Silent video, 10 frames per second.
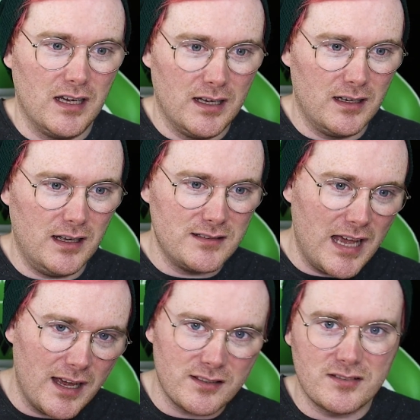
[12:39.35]

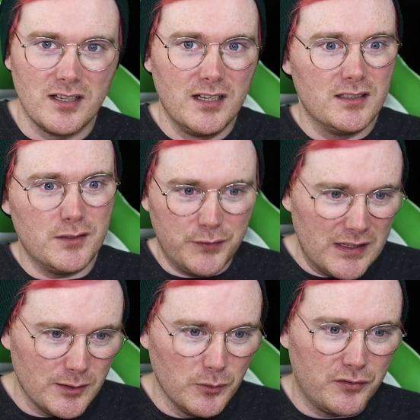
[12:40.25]
attacks,
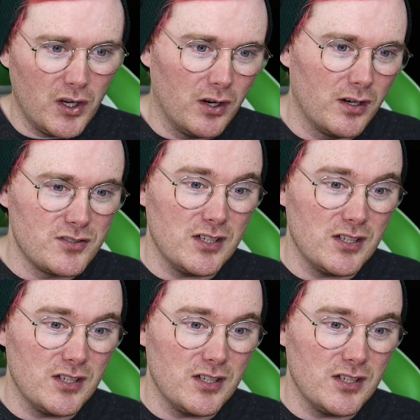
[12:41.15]
defend them with cards.